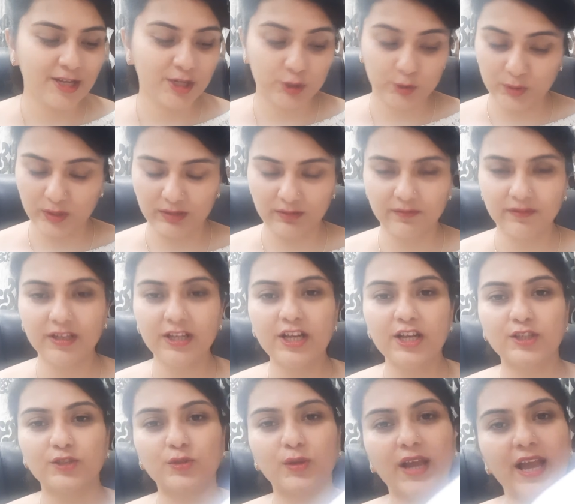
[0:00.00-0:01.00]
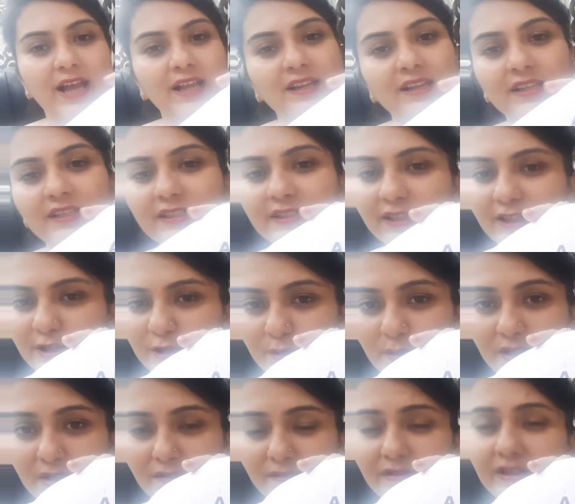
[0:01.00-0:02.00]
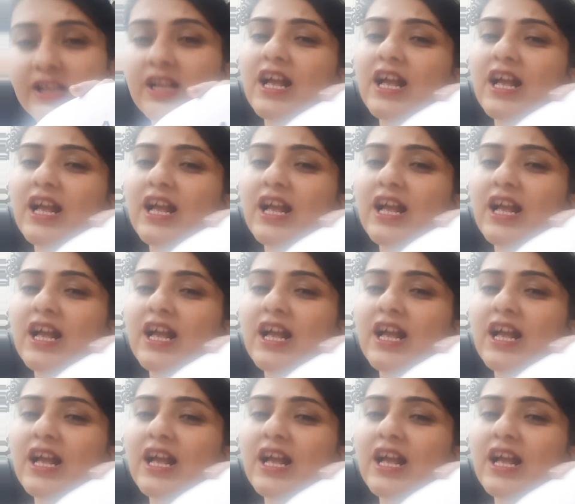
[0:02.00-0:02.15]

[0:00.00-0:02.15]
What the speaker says: 12. So L is 12.